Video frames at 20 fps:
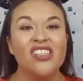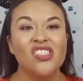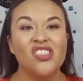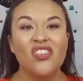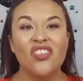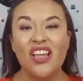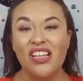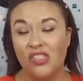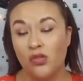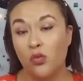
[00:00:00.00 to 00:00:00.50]
So
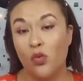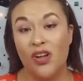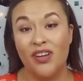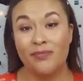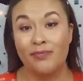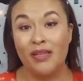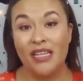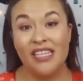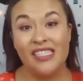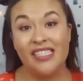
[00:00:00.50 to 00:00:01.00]
that's one
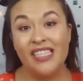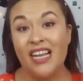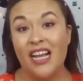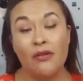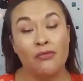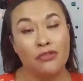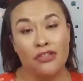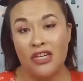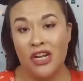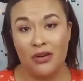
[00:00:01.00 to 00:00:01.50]
place that
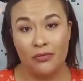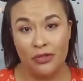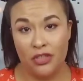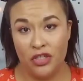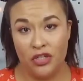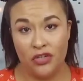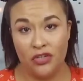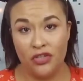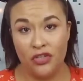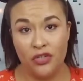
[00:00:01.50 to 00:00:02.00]
I would not
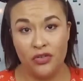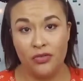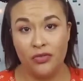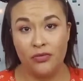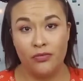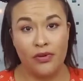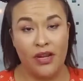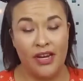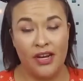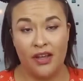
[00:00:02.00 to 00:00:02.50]
return to
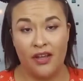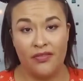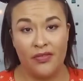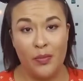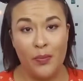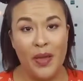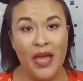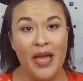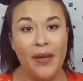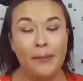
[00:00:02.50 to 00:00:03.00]
right off the
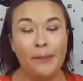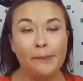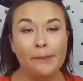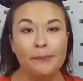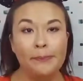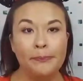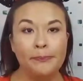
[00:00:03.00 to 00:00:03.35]
bat.